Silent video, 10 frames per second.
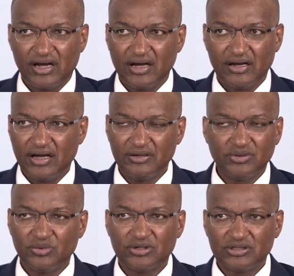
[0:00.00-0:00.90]
I
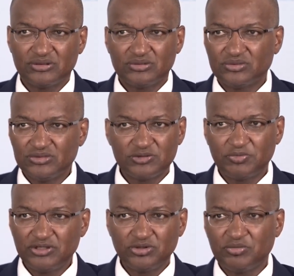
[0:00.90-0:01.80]
don't want to
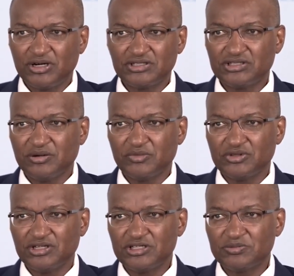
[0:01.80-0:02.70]
spend too much time on
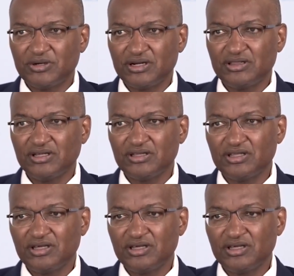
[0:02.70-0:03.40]
this, but I think